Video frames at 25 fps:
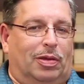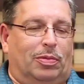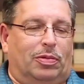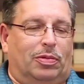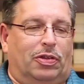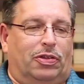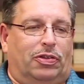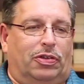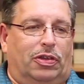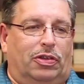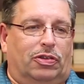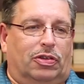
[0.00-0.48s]
I'm
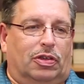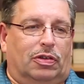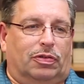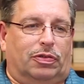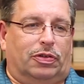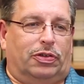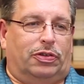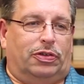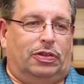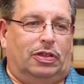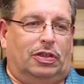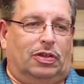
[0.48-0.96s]
the CISO
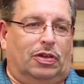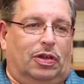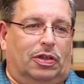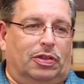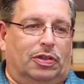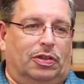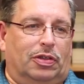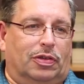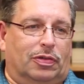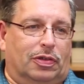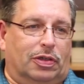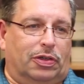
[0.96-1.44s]
for Seton
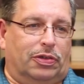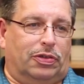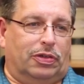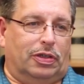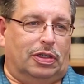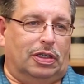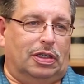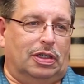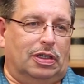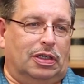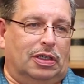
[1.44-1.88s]
Hall University.